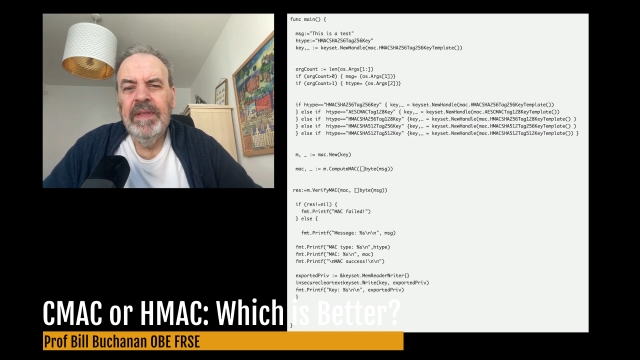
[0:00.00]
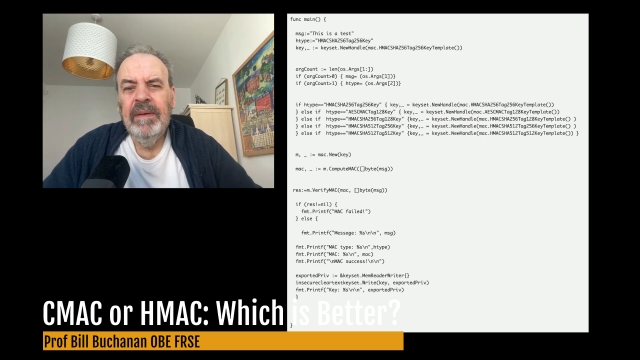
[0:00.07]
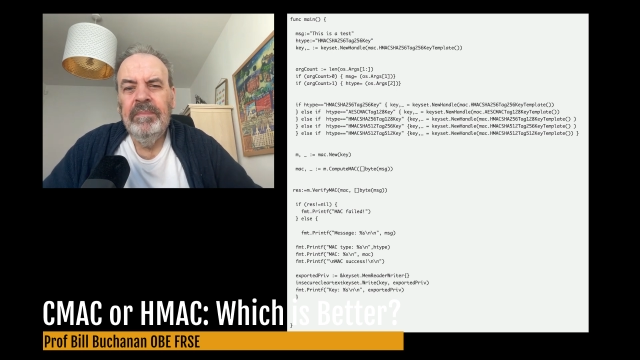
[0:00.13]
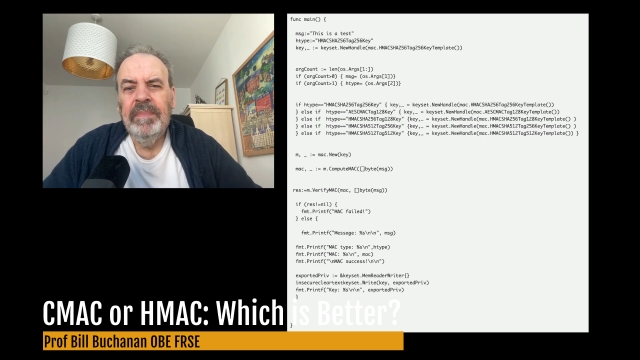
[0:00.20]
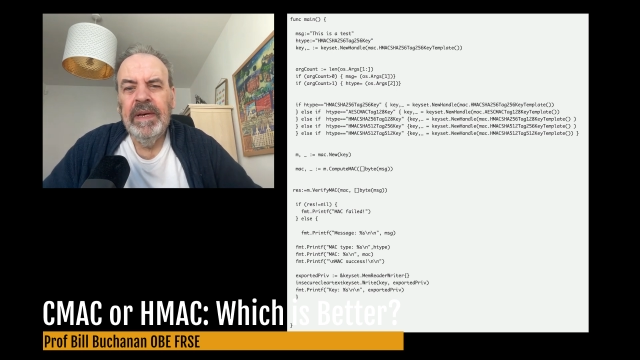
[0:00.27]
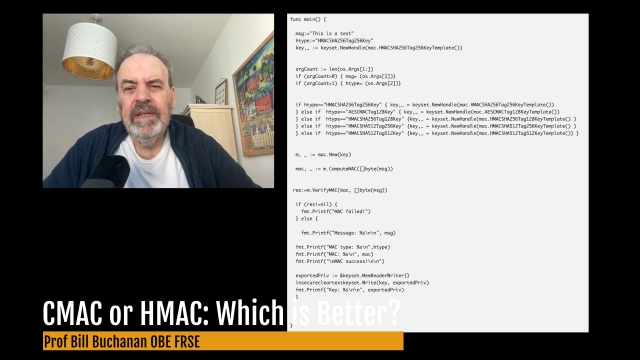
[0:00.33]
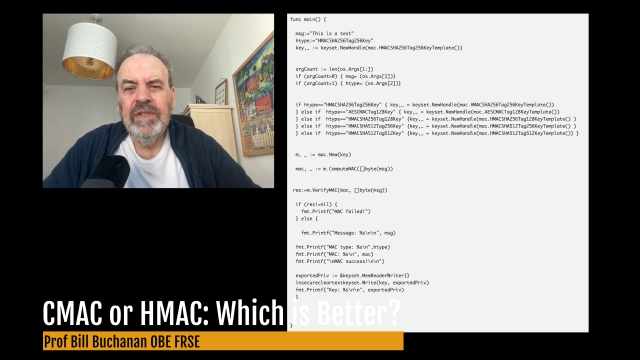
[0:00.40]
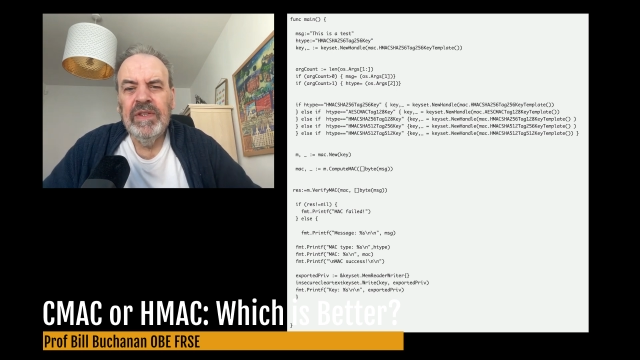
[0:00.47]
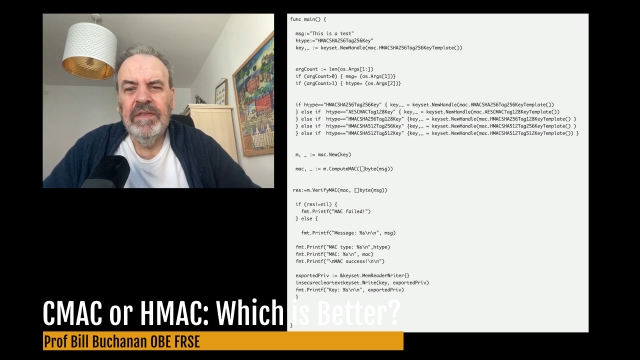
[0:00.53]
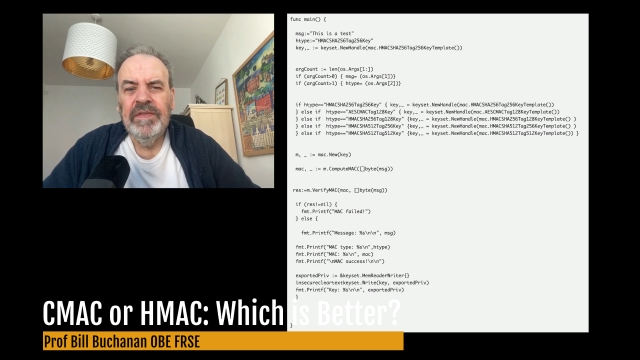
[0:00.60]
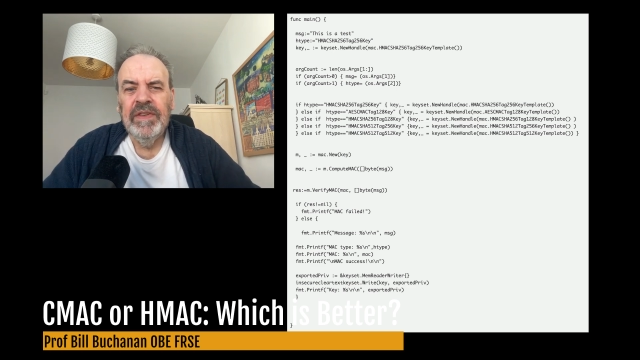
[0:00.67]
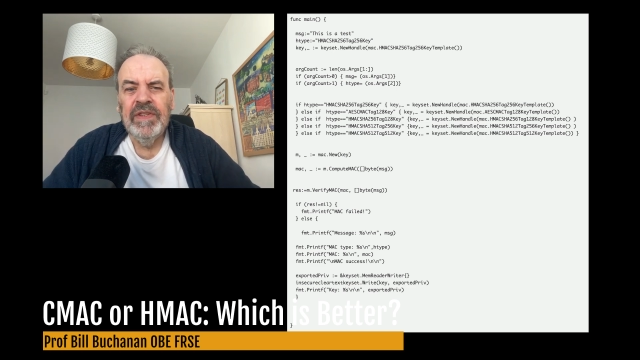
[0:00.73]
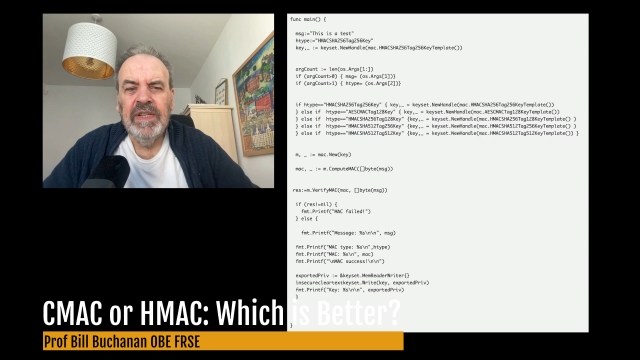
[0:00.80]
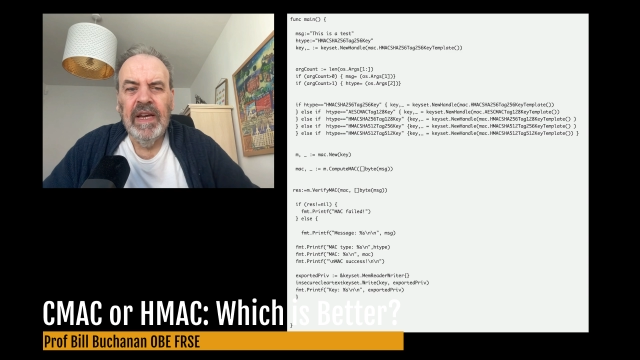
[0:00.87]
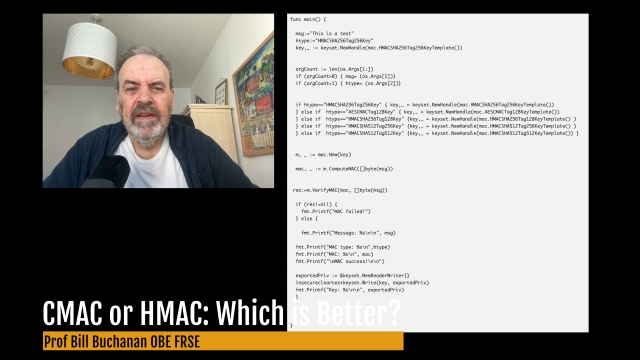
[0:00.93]
the bits of
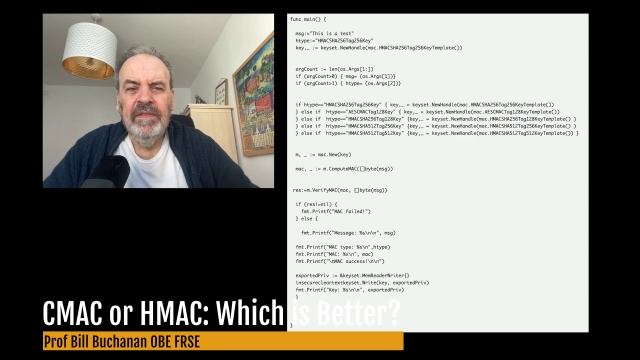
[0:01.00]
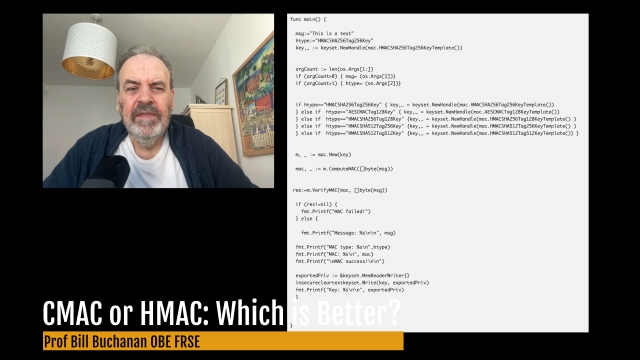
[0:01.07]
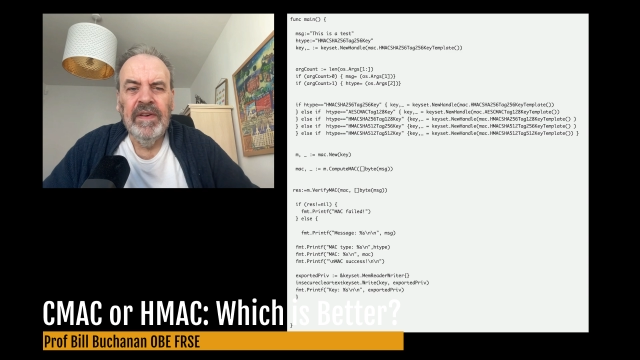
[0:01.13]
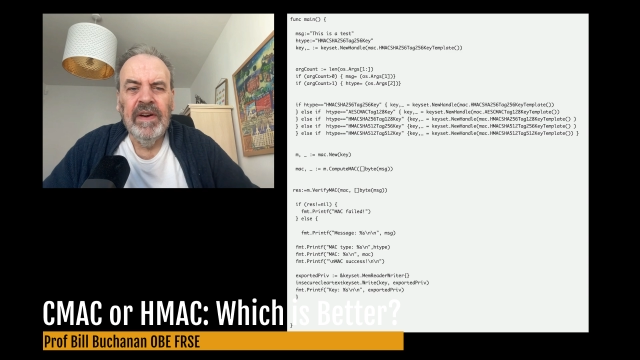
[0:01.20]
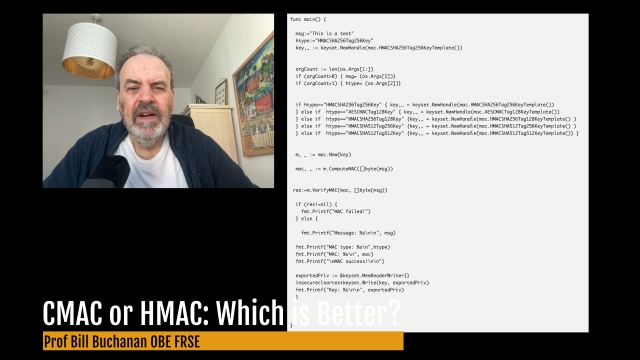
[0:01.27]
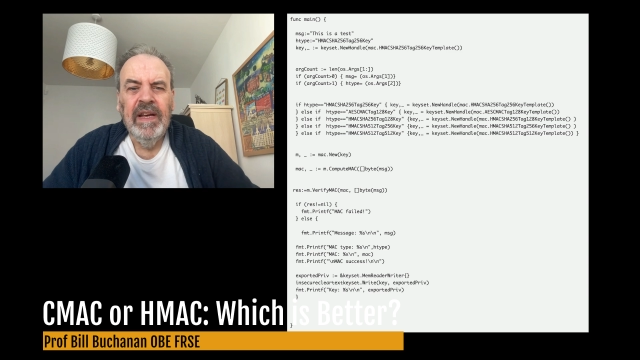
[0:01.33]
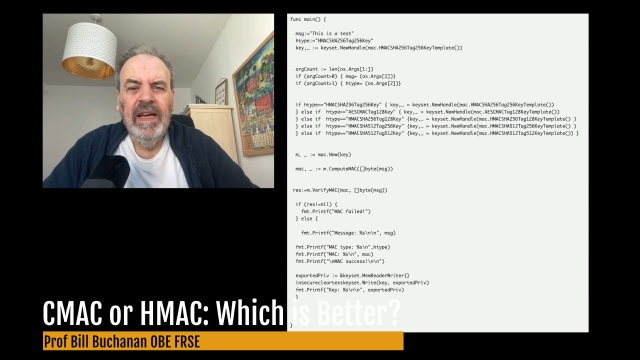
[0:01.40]
the cipher